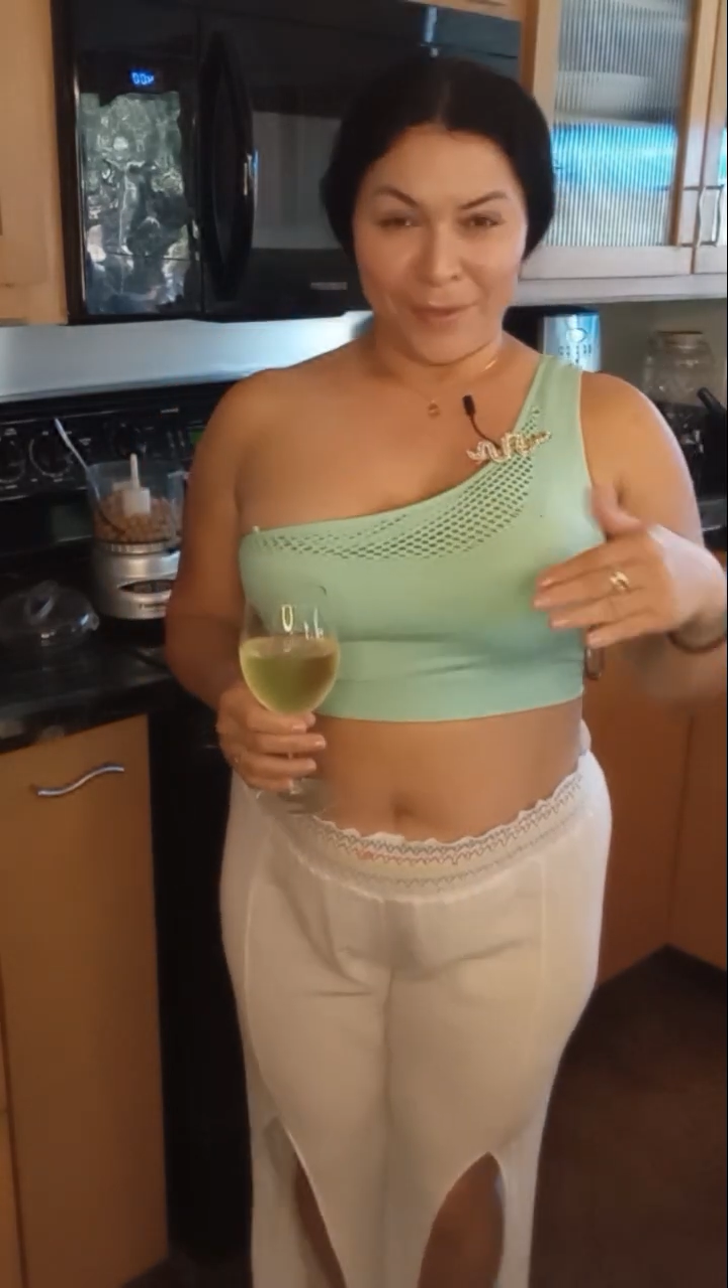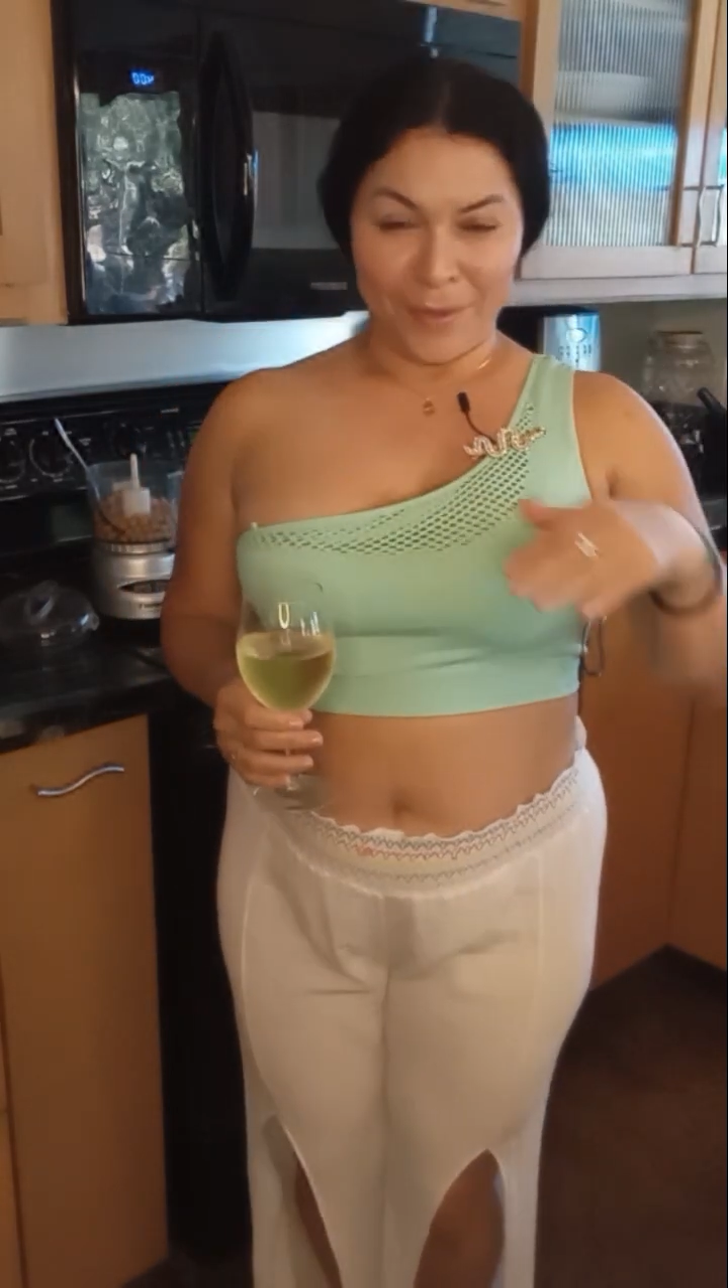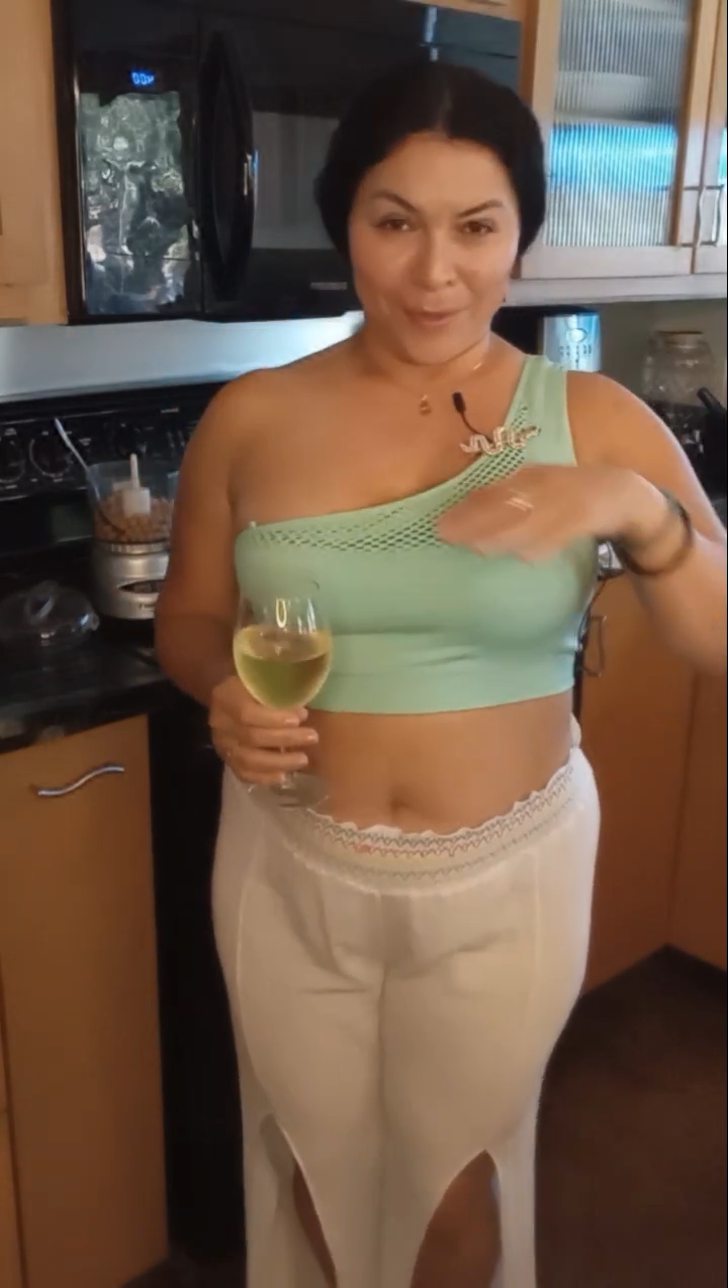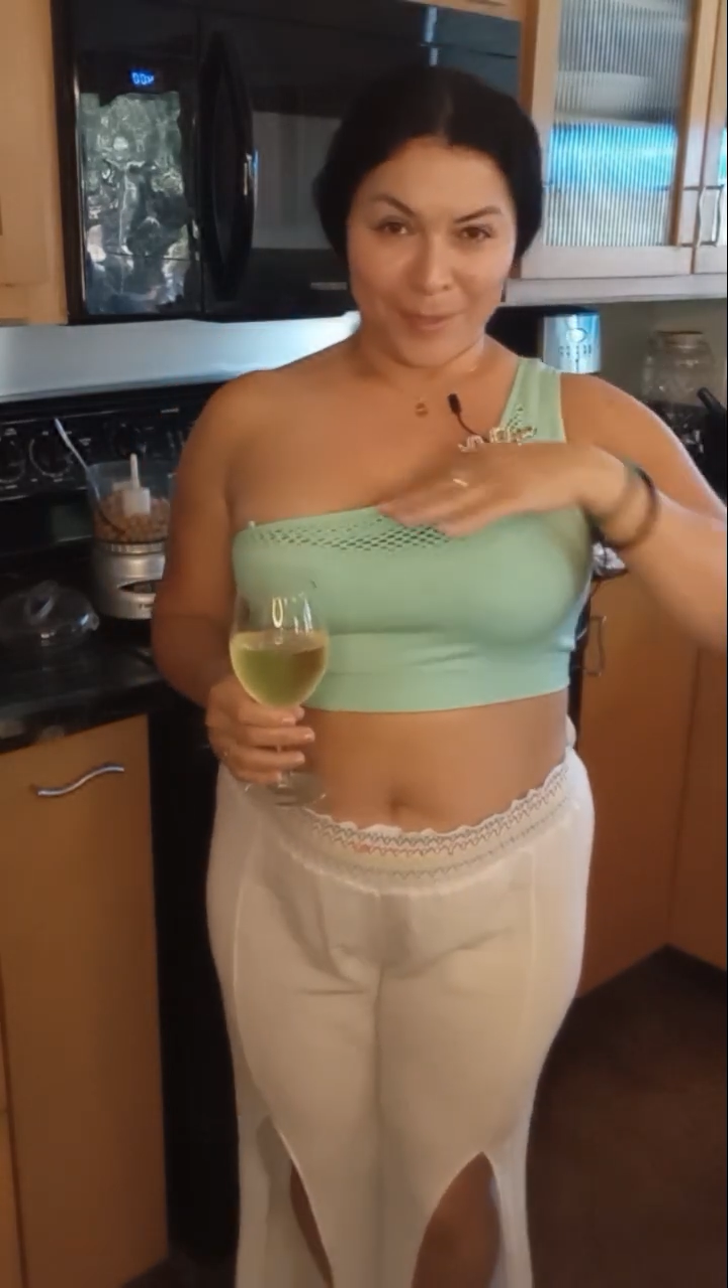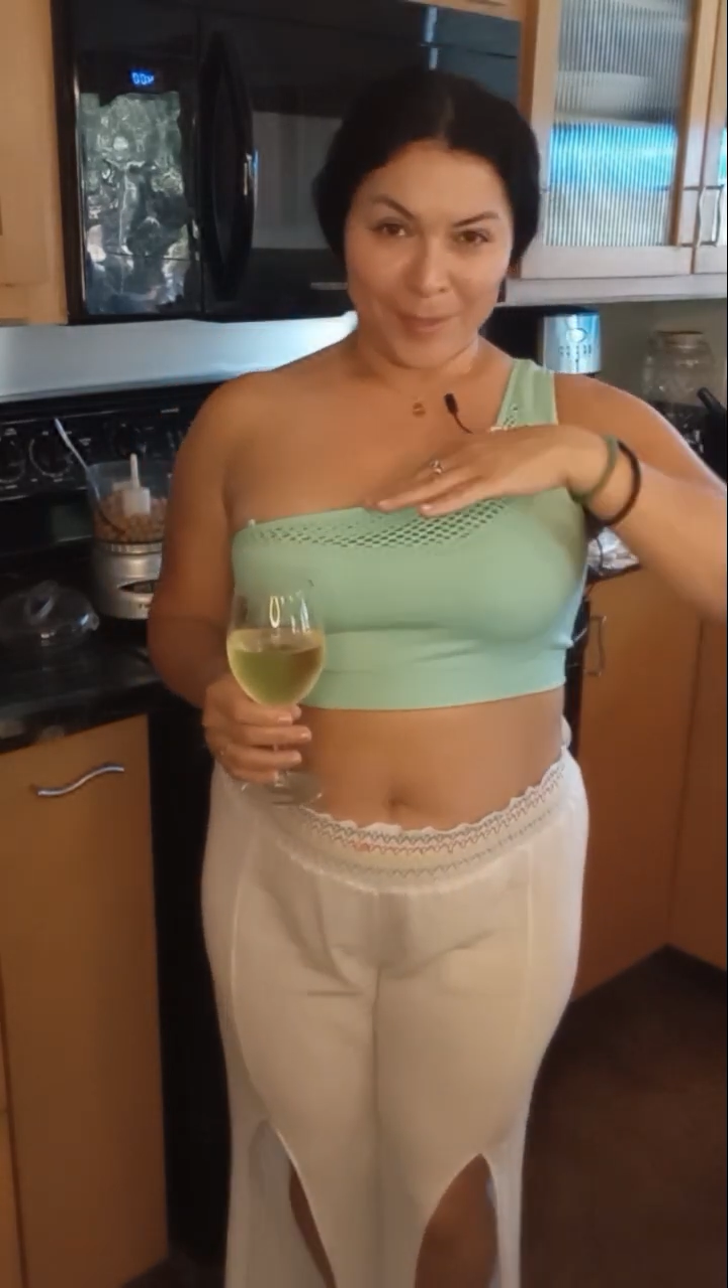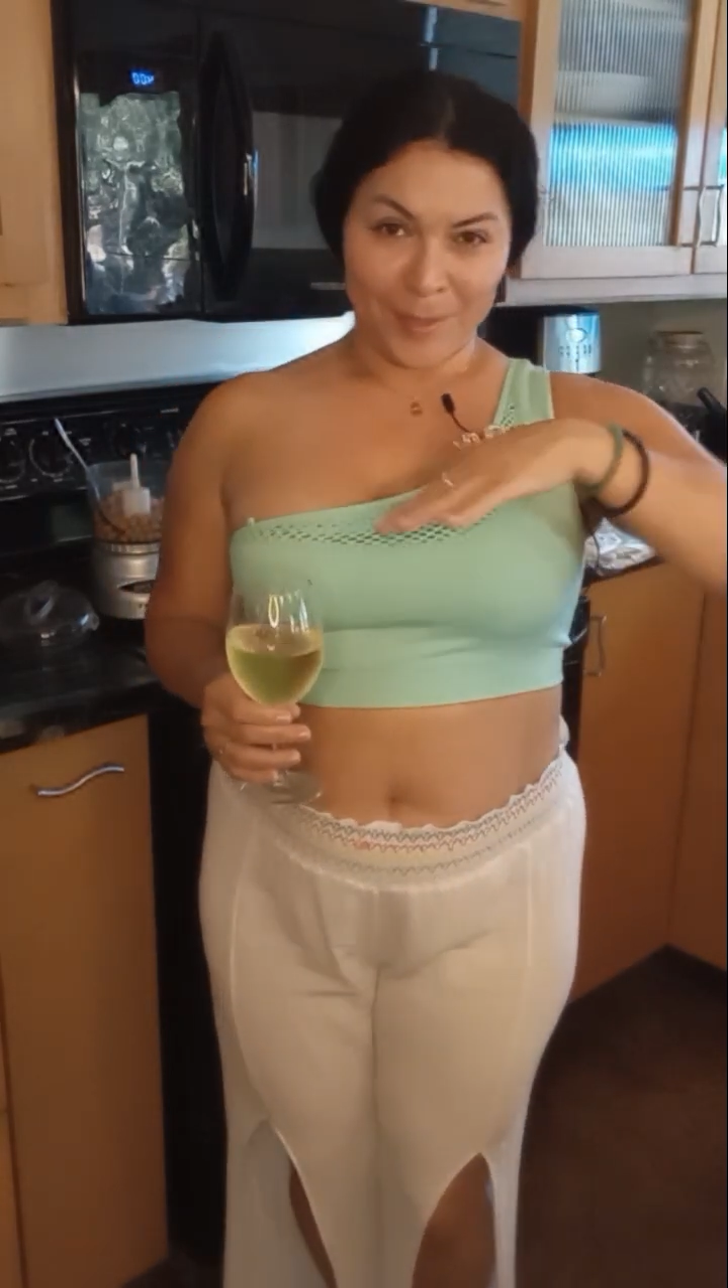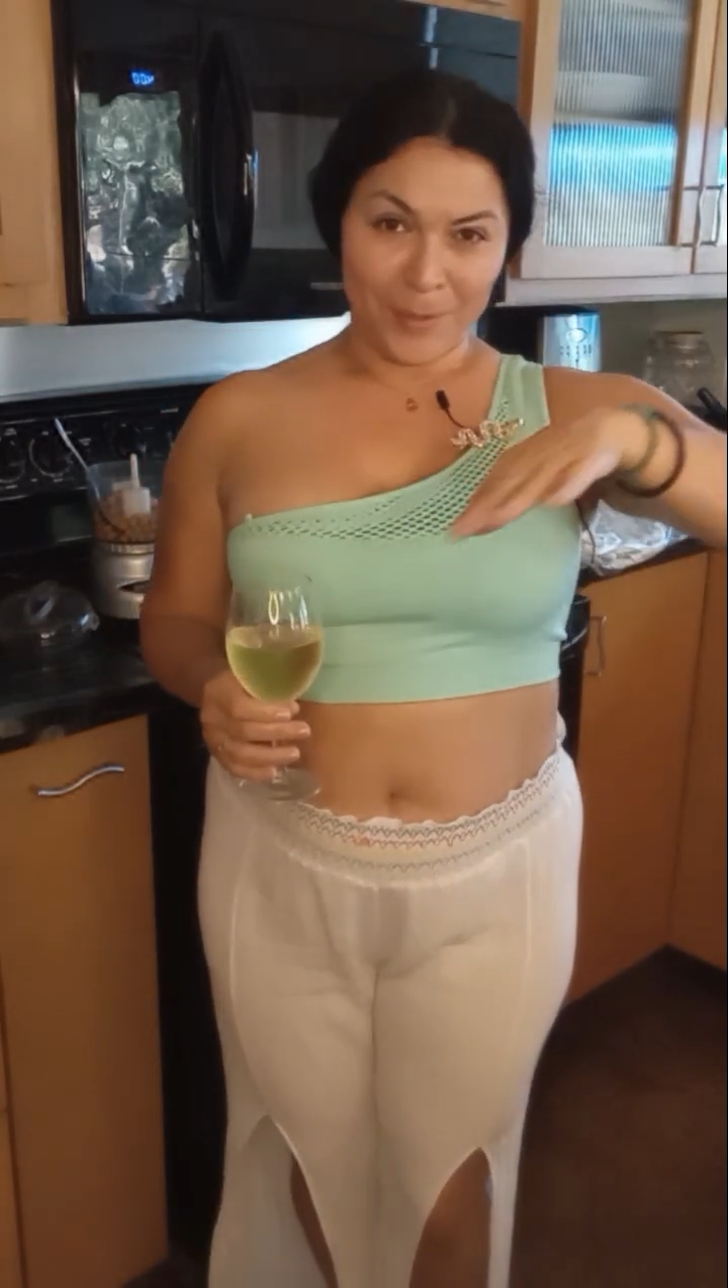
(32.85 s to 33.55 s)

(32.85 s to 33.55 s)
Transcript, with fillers: this